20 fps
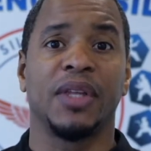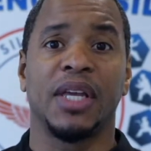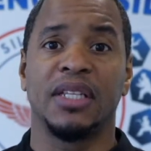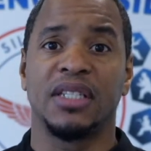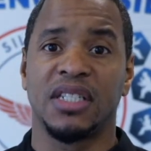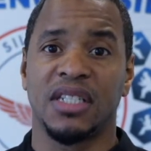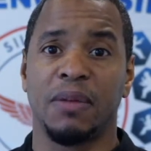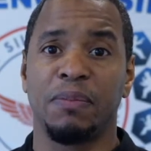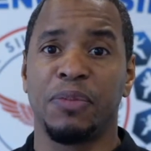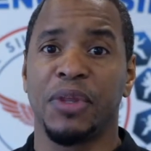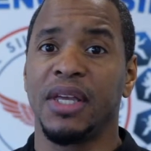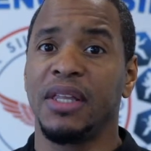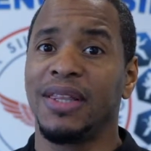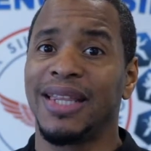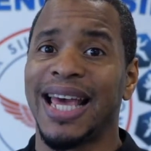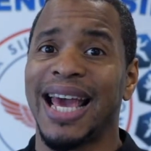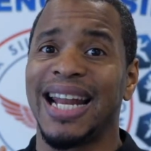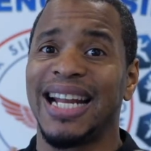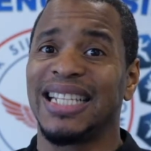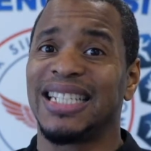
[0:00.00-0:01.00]
It's
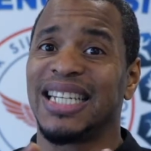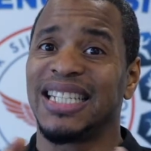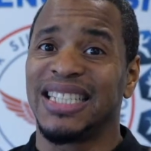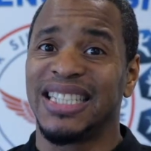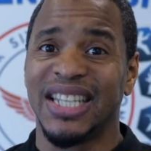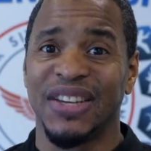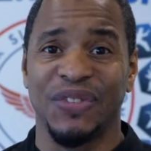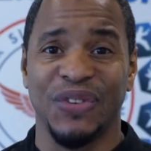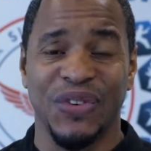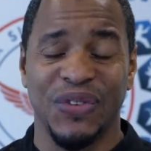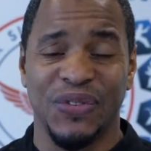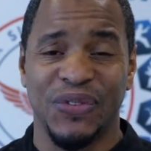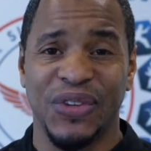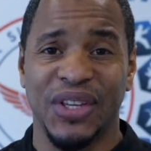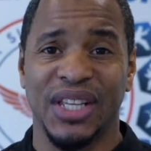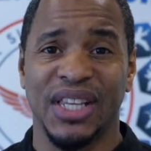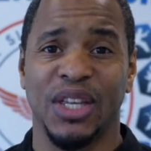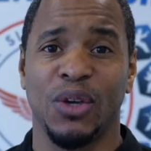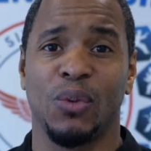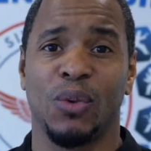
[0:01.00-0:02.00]
something that is a different
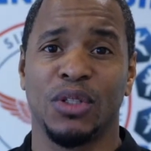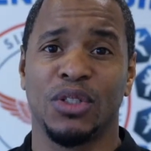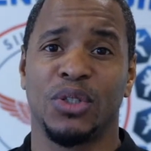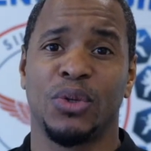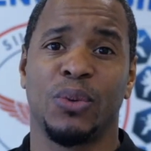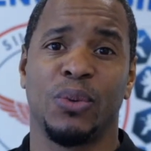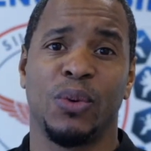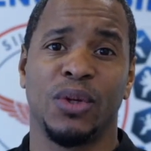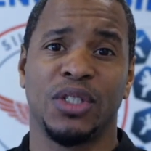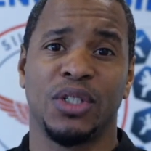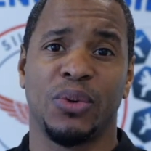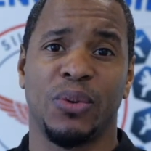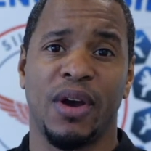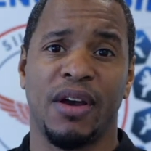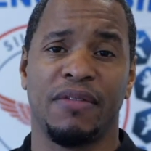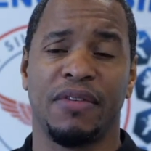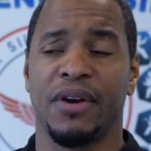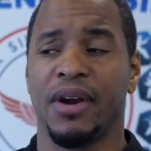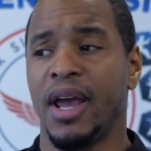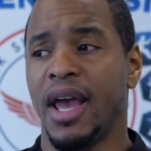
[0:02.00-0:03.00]
feeling
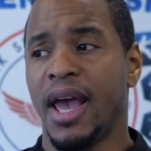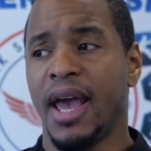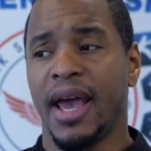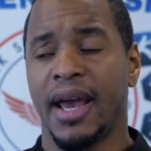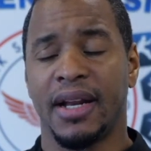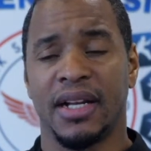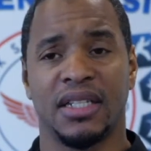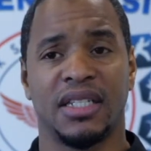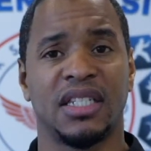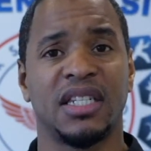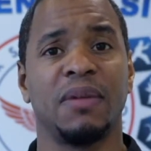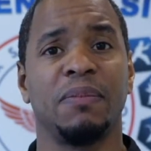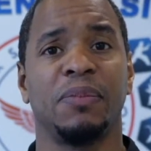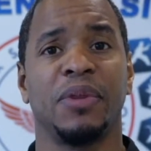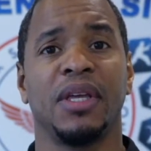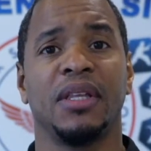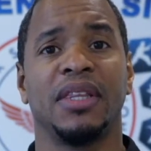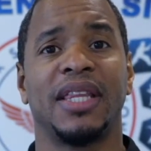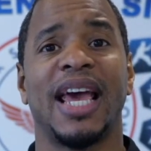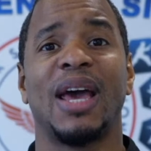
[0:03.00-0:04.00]
whatsoever, and it's
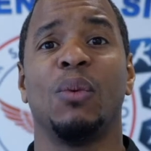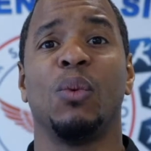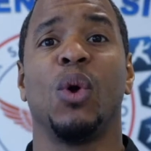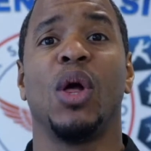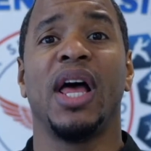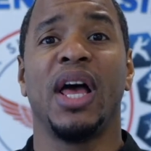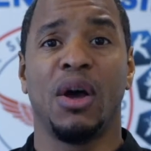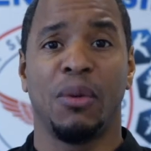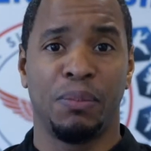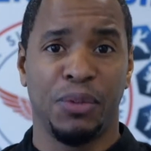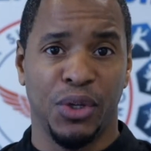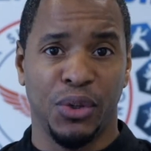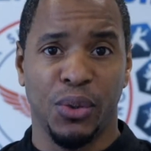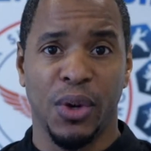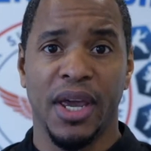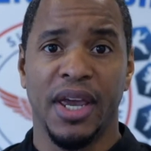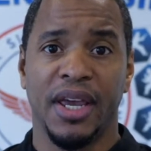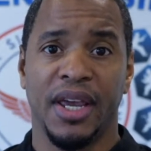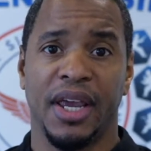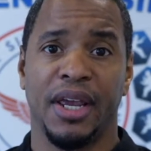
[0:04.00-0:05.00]
something that will help
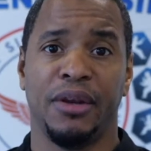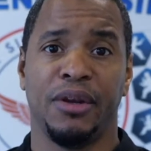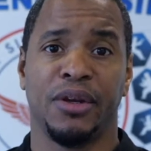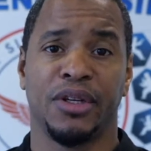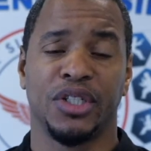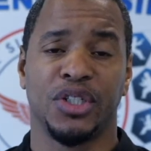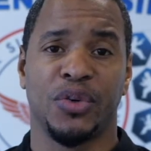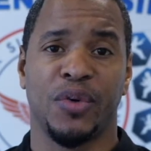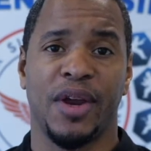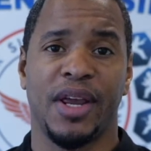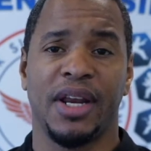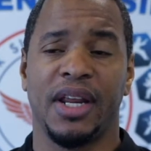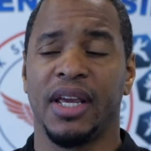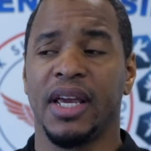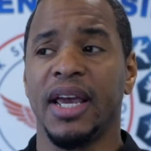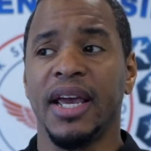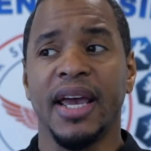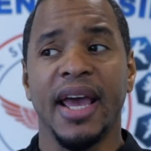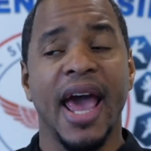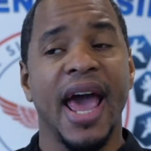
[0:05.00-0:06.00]
you in your
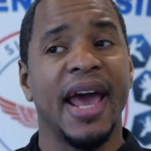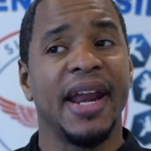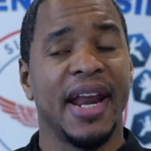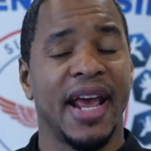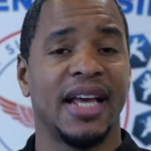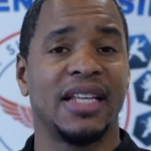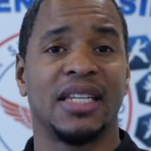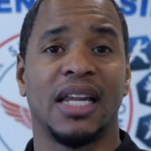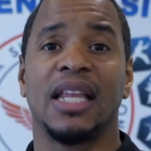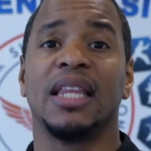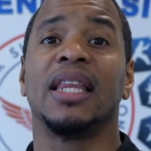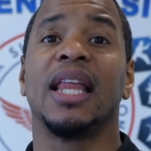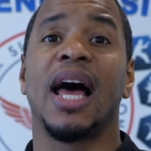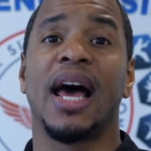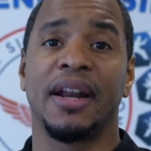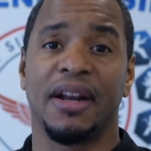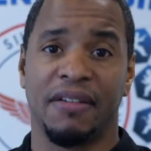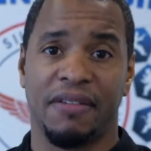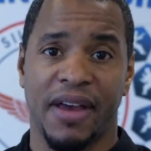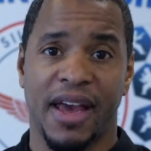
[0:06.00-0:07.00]
training and has a
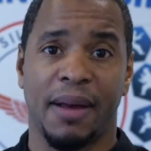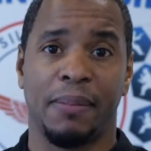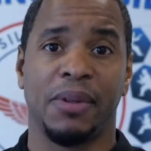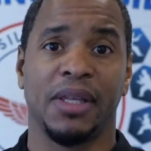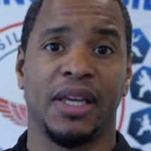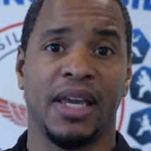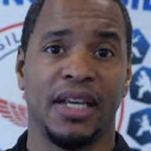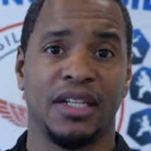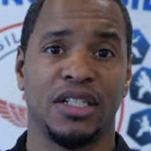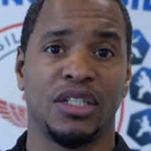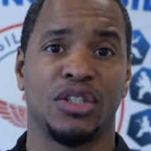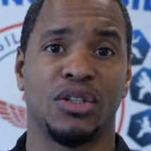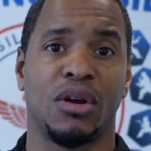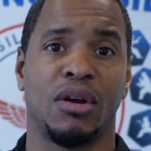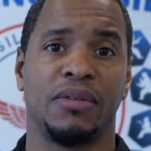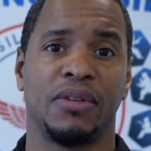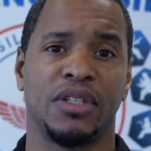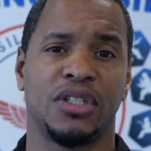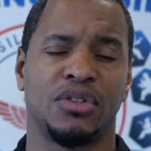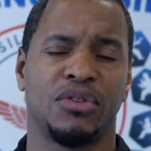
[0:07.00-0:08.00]
lot of applications
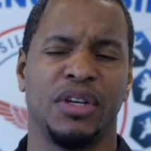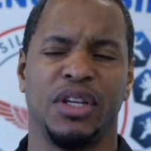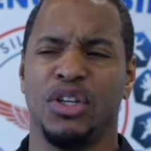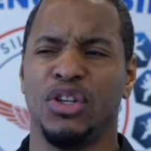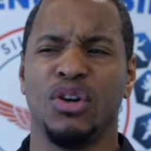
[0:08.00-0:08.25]
on the street.